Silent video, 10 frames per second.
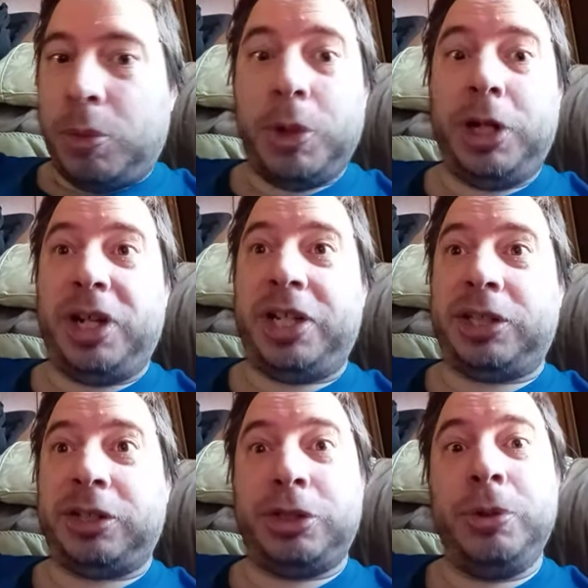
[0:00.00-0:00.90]
Where did they
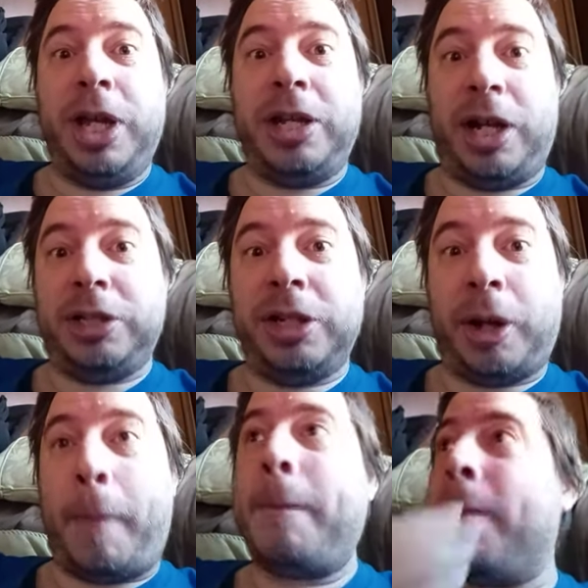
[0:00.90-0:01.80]
get the two day
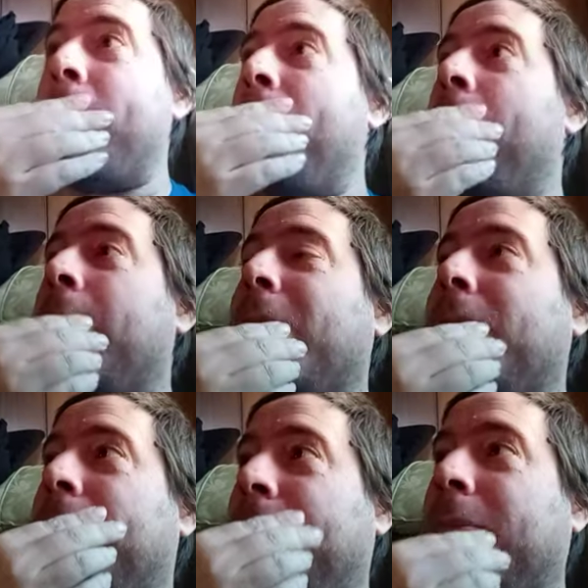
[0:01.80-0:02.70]
idea? Hmm.